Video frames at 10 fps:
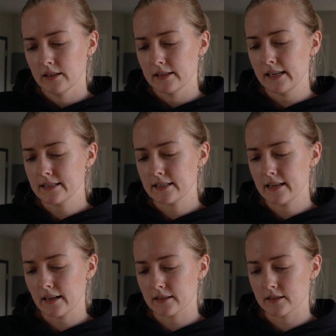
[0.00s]
These
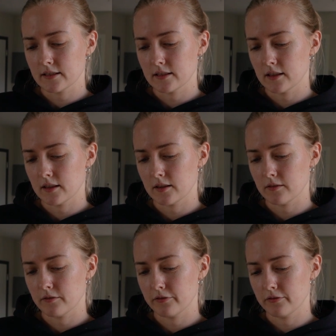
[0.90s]
next
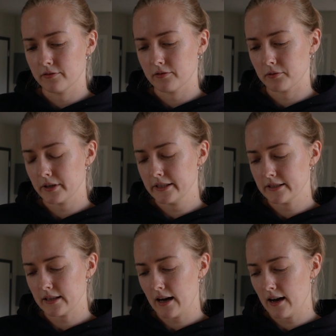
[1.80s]
3
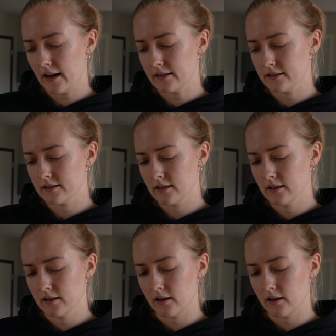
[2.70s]
slides